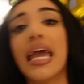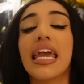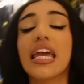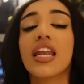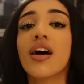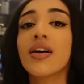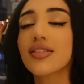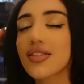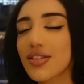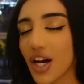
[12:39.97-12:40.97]
in
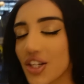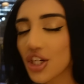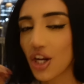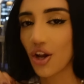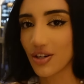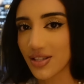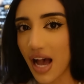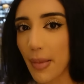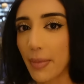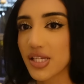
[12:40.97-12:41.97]
such a long
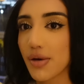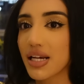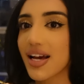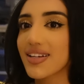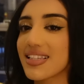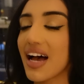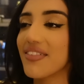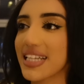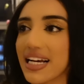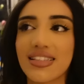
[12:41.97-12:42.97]
time. I'm so excited to have a
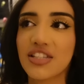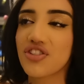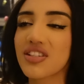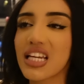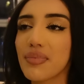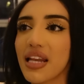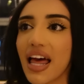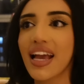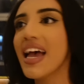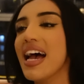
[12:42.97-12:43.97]
dance. It's just gonna be
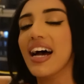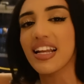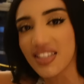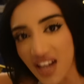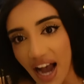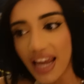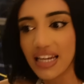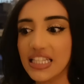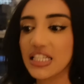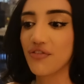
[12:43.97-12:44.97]
like an
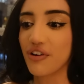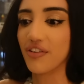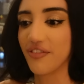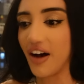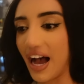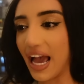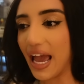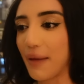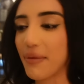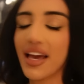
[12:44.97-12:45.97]
entirely different
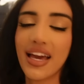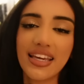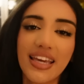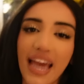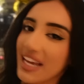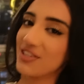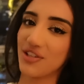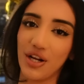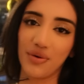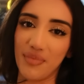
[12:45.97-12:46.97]
vibe. Getting
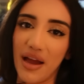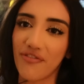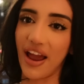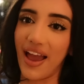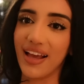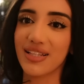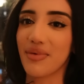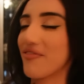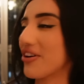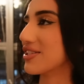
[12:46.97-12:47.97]
drunk with my friends.
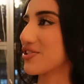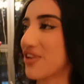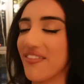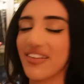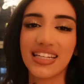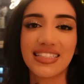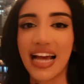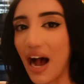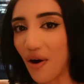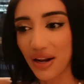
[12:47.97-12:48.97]
My friends are traveling
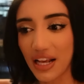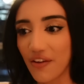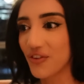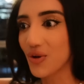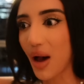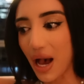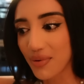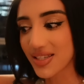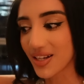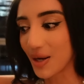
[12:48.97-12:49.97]
down like a few
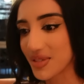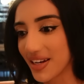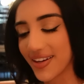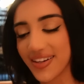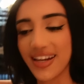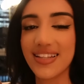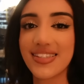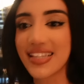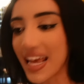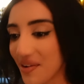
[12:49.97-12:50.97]
hours to come to London and
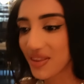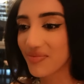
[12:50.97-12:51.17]
stay with